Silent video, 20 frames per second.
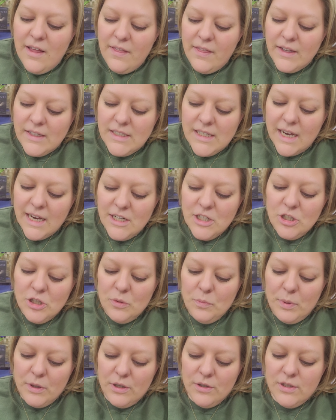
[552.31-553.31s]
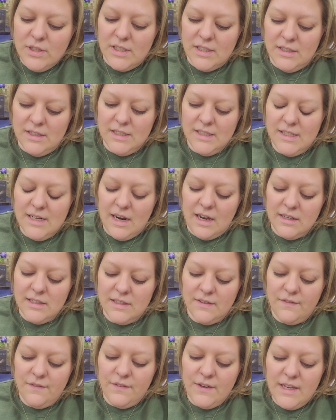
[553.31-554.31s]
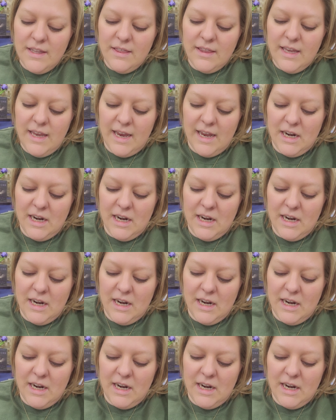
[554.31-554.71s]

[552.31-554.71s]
The tender person does not defeat the